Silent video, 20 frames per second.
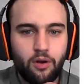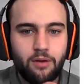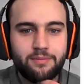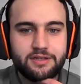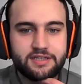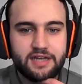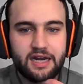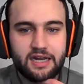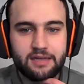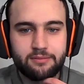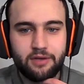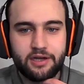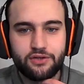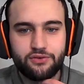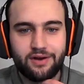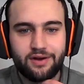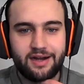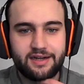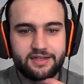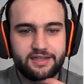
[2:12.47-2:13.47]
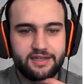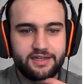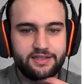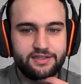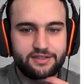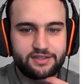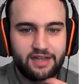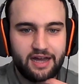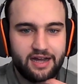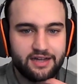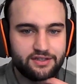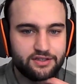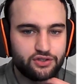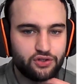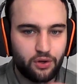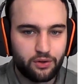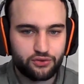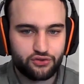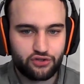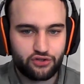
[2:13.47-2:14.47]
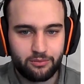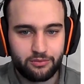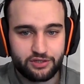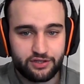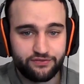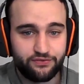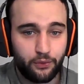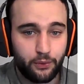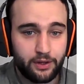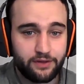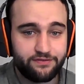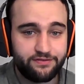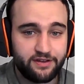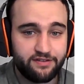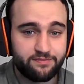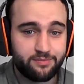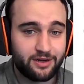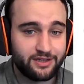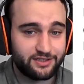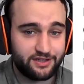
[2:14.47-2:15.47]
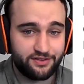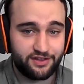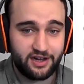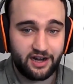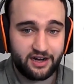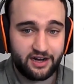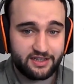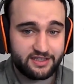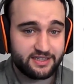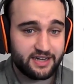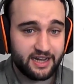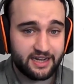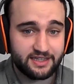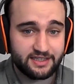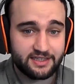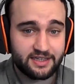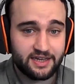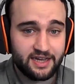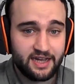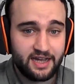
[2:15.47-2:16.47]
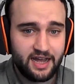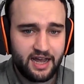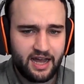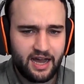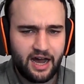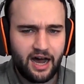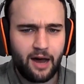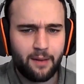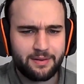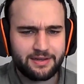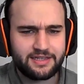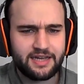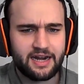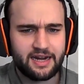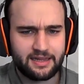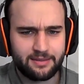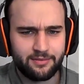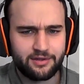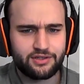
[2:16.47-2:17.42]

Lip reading: won't be telling my grandkids that Donald Trump was the 45th president of the United States. I'll be telling them